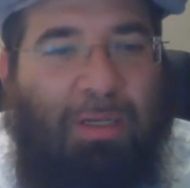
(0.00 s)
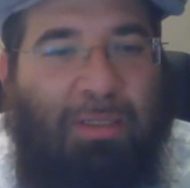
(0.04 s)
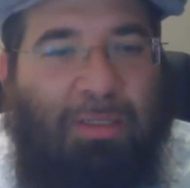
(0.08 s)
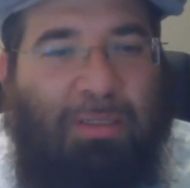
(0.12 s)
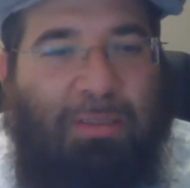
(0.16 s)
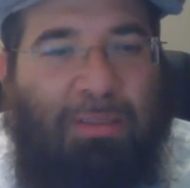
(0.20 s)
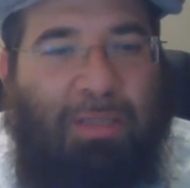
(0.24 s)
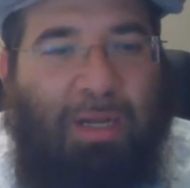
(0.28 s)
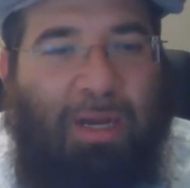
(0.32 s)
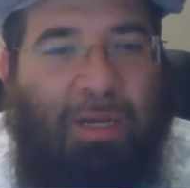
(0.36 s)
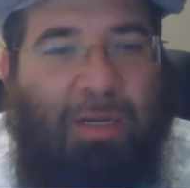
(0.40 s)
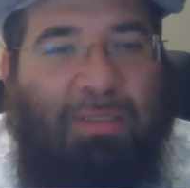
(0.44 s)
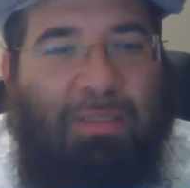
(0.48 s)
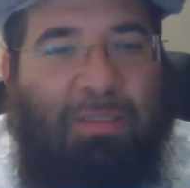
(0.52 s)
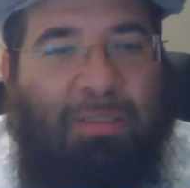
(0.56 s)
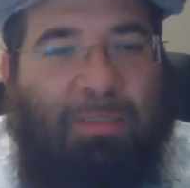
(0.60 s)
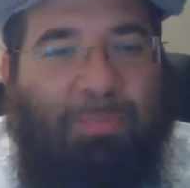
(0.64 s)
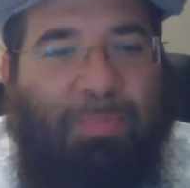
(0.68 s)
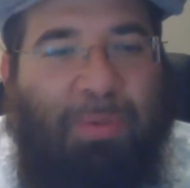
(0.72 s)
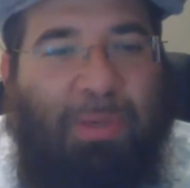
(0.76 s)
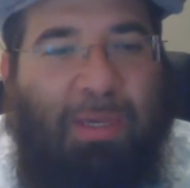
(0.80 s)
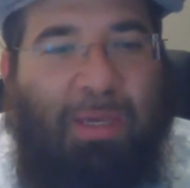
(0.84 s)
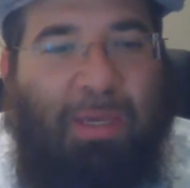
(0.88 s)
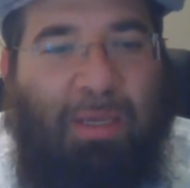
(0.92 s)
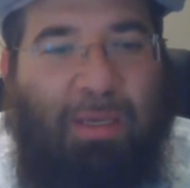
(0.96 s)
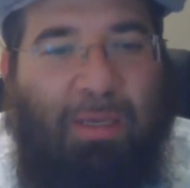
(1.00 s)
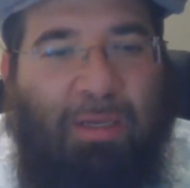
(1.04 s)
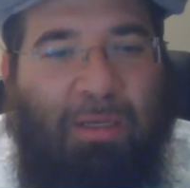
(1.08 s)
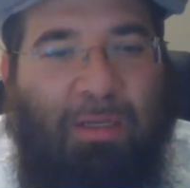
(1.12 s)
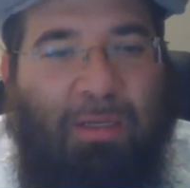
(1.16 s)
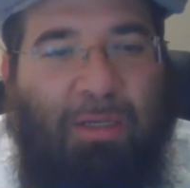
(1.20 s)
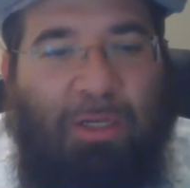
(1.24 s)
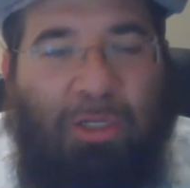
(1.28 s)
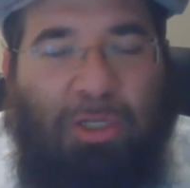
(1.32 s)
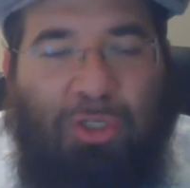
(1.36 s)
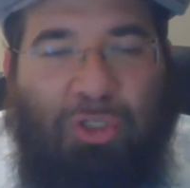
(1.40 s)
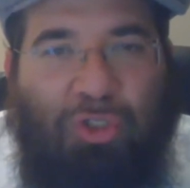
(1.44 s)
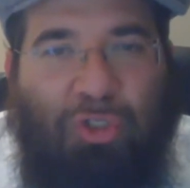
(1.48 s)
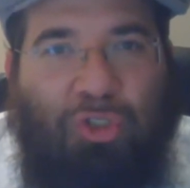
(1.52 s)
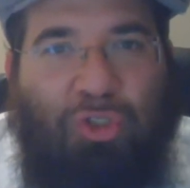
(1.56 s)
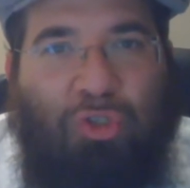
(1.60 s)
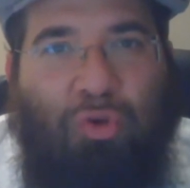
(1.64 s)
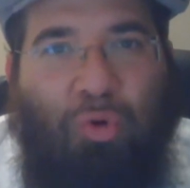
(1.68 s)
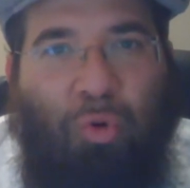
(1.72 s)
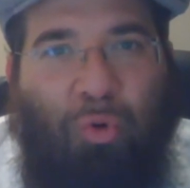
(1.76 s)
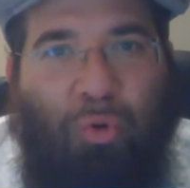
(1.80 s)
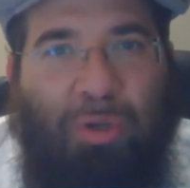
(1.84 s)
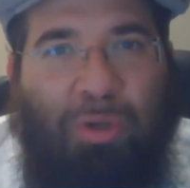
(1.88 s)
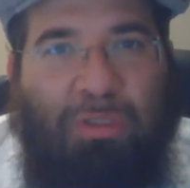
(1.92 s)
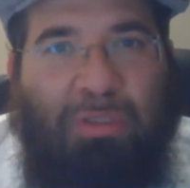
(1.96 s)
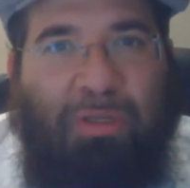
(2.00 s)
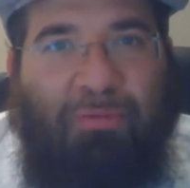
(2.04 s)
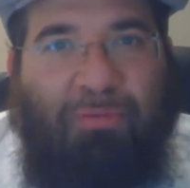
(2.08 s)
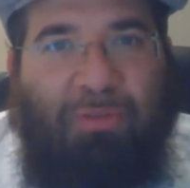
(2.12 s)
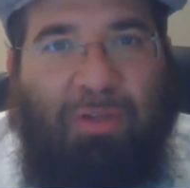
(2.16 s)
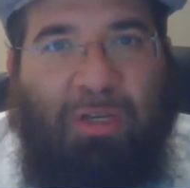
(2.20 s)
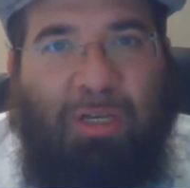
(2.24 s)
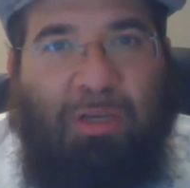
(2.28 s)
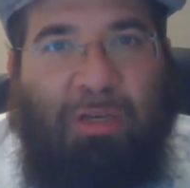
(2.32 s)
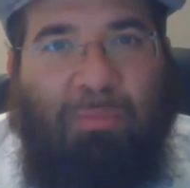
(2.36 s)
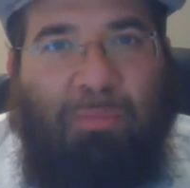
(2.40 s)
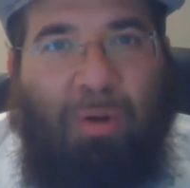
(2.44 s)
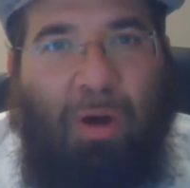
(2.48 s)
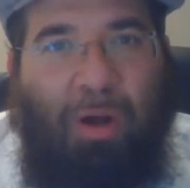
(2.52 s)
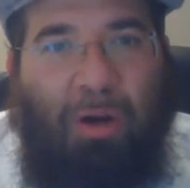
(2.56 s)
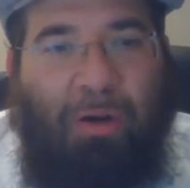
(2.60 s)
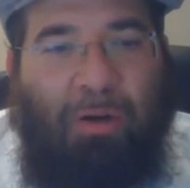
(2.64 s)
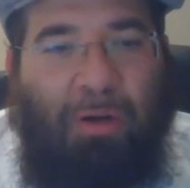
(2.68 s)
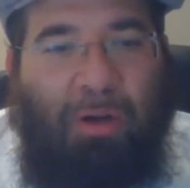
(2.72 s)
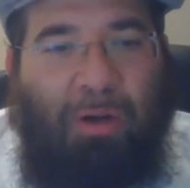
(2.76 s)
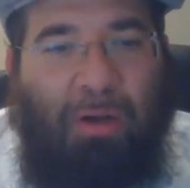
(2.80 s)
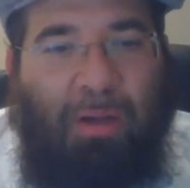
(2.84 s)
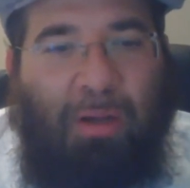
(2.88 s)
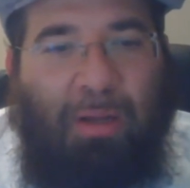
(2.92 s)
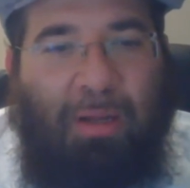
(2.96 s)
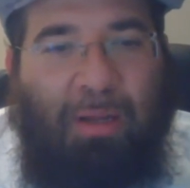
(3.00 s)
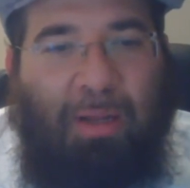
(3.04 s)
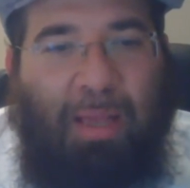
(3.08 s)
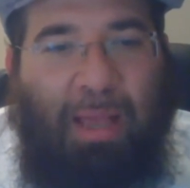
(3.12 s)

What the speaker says: started speaking stories of the Gemara